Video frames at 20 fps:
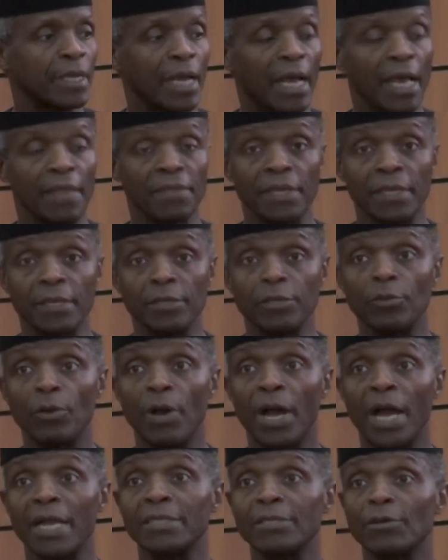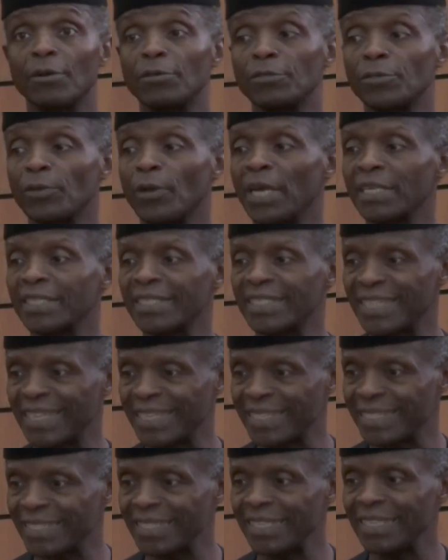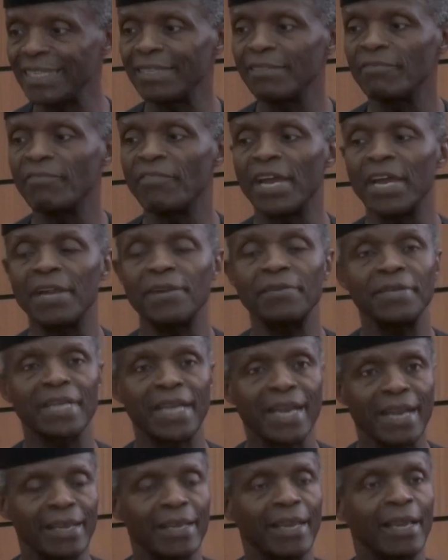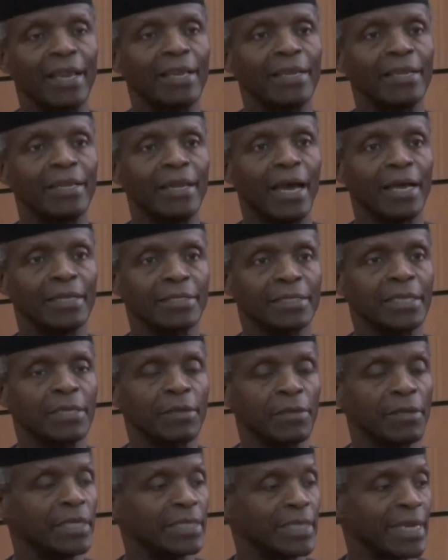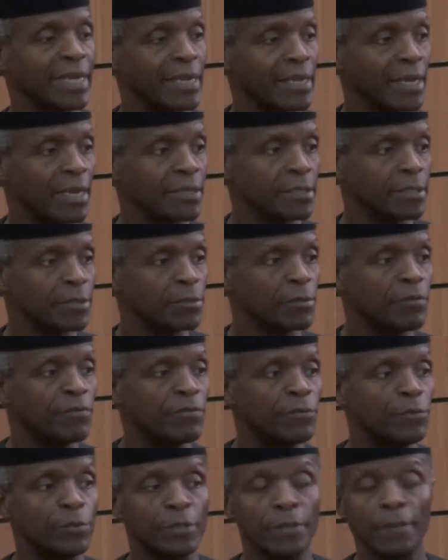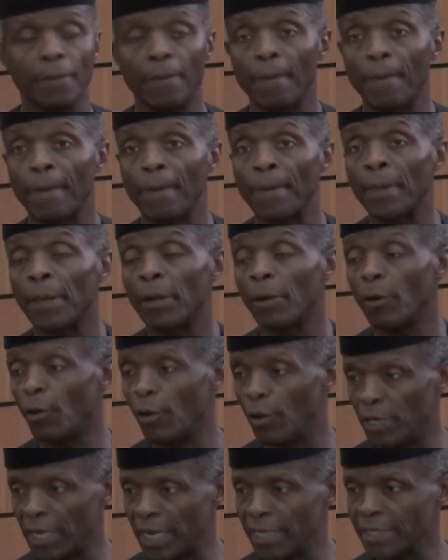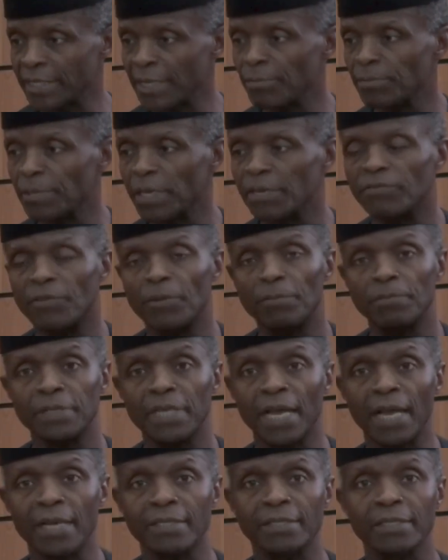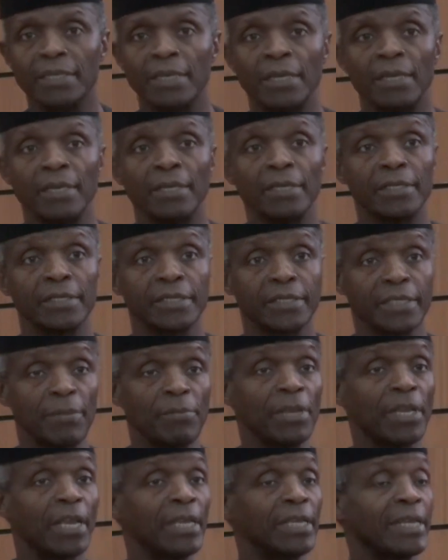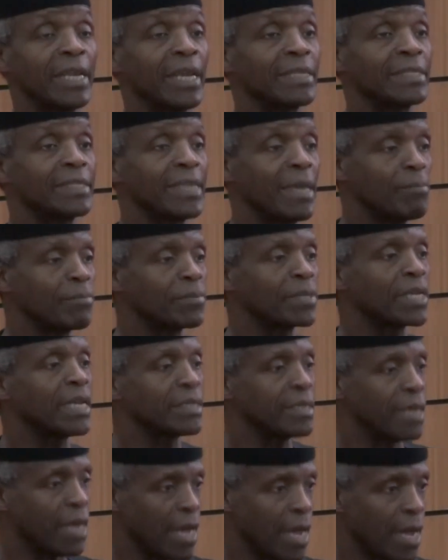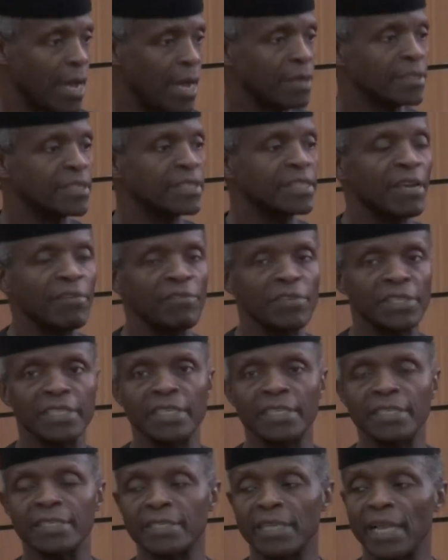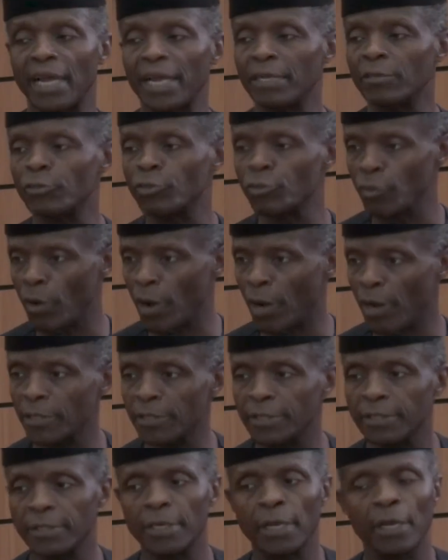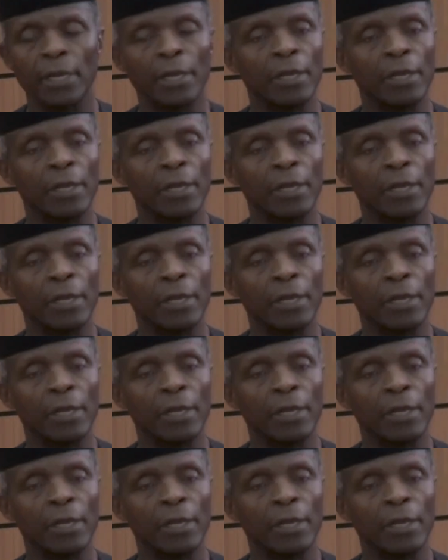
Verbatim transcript: and the new Act also has 16 very clearly articulated classes of food all are exempted from tax. Similarly exempted are services like drugs,